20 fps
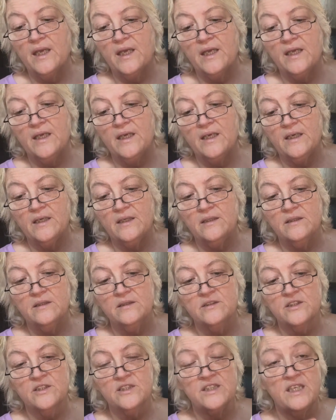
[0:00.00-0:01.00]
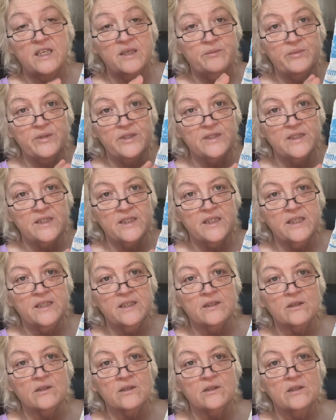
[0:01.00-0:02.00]
and just keep busy
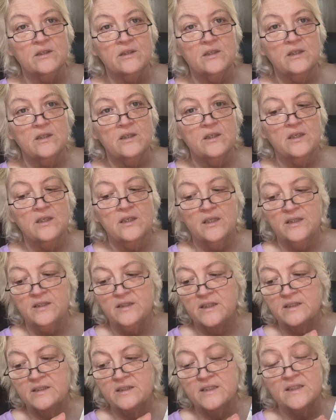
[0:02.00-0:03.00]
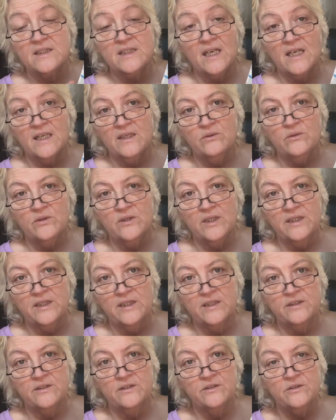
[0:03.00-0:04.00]
here, and then decide what I need
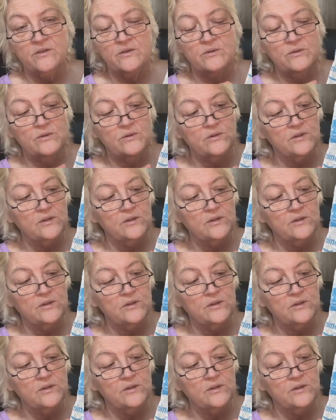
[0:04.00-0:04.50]
to do.